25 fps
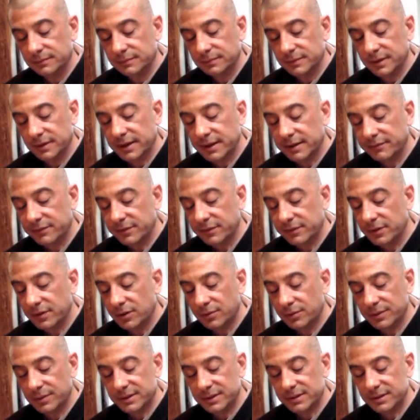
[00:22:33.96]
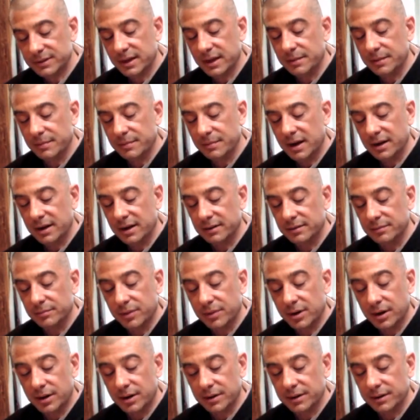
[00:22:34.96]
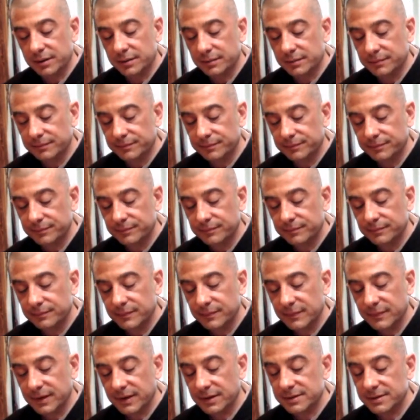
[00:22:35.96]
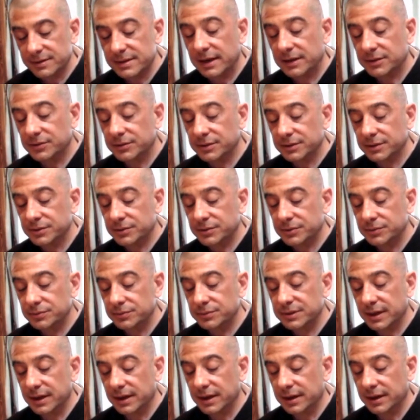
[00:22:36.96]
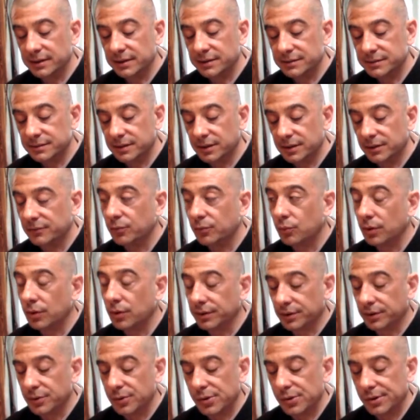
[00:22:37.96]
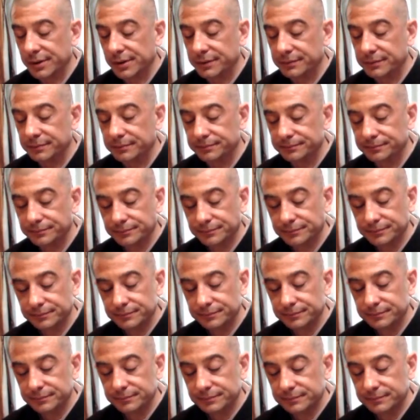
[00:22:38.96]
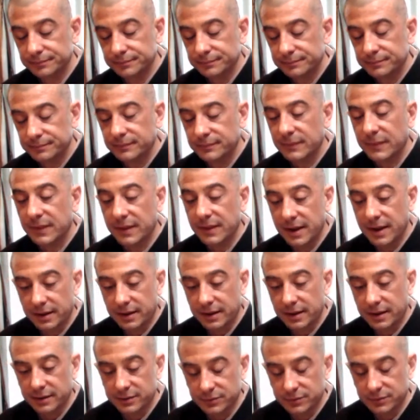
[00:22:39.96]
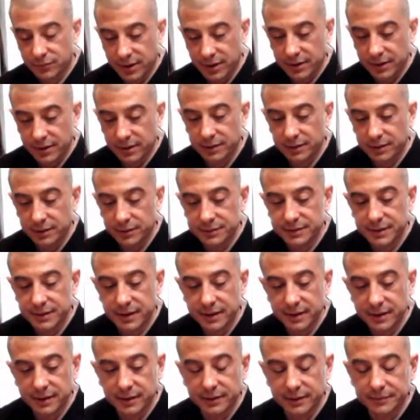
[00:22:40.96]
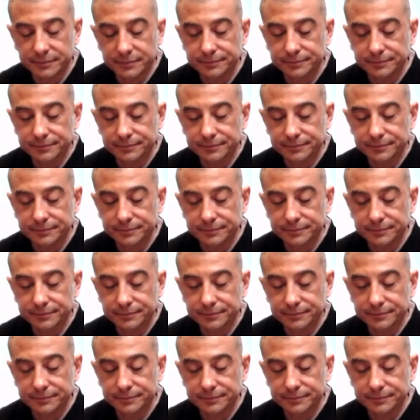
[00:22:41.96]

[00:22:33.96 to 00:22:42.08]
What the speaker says: And even though we say mind and body, it is actually two sides of one coin. That is right understanding.